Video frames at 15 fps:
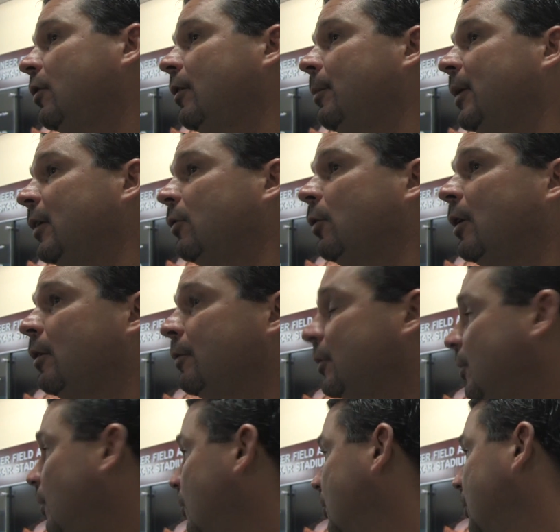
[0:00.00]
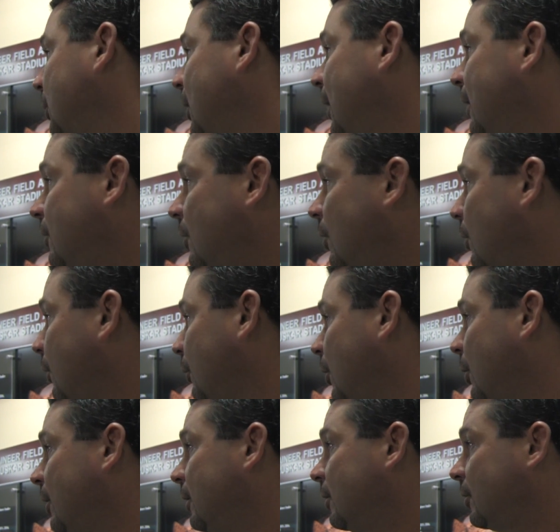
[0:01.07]
to the Big 12, it's all spread, it's all
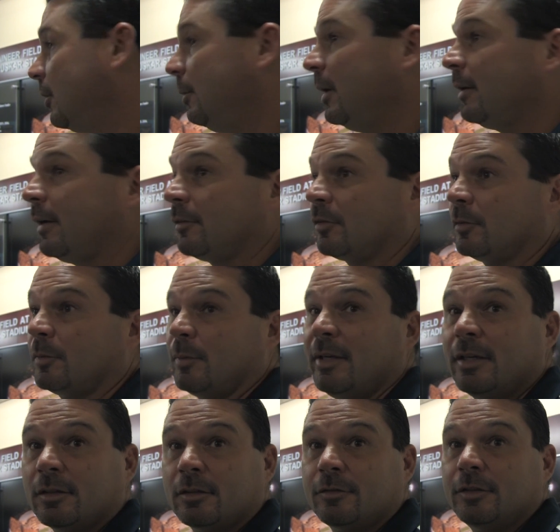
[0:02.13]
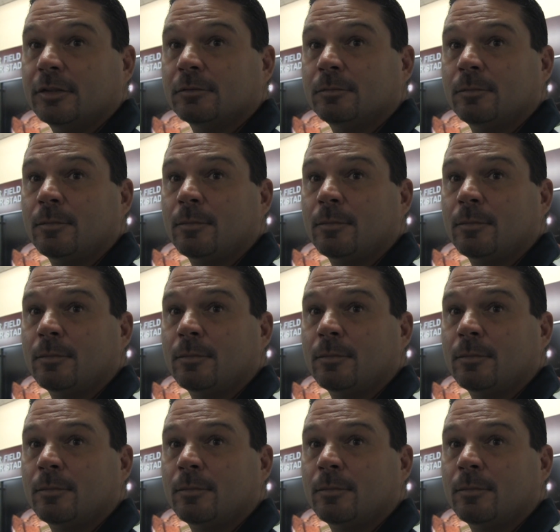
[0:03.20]
throw it, so you better have some speed on the field.